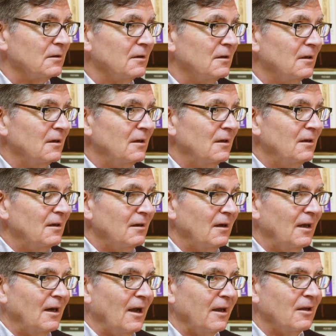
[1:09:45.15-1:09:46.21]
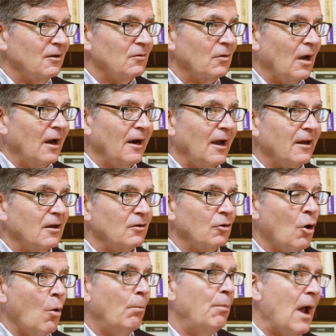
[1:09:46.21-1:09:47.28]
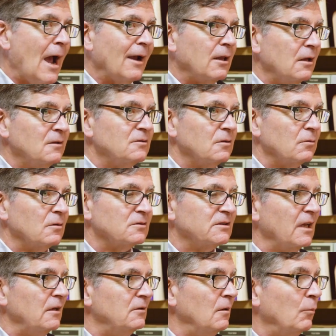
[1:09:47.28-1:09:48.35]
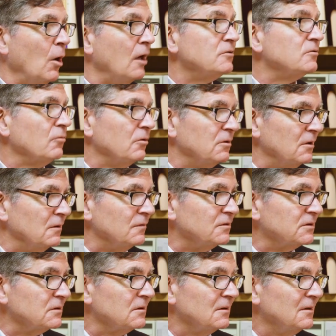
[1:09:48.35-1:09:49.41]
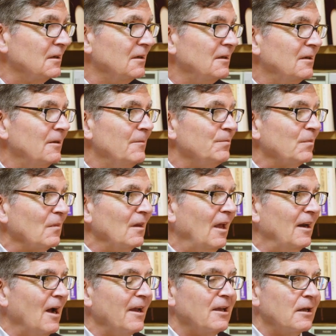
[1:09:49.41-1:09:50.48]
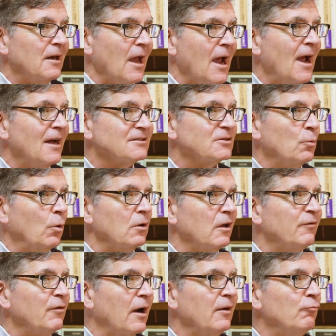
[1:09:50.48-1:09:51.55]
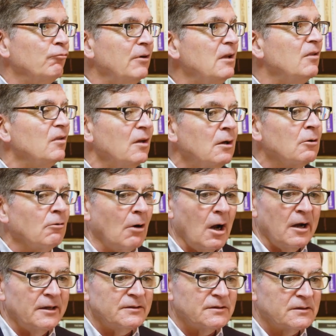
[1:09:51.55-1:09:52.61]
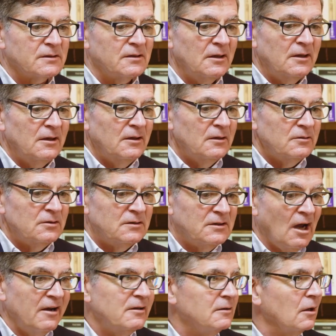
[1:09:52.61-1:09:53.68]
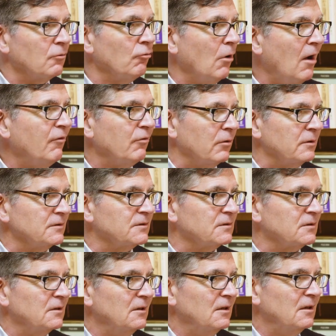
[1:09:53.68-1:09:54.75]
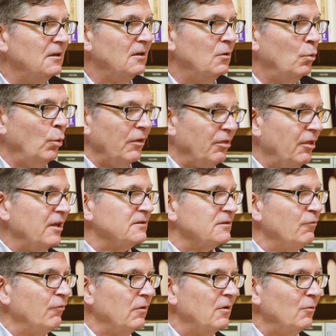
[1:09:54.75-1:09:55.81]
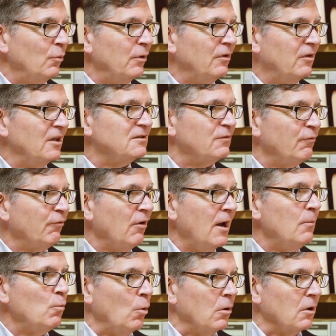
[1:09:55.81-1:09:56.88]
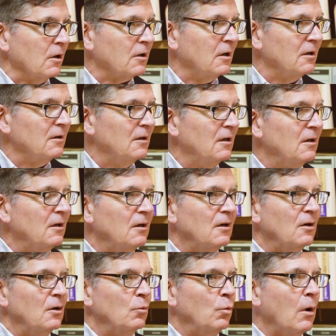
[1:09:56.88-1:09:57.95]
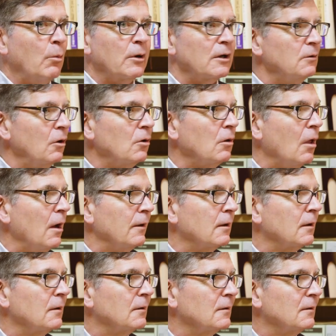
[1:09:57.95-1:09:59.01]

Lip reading: mm-hmm. and I can go back into, say, demonstratives, mm-hmm. and I can ask, well, if I re-theorized deictic reference with this framework, what would it look like?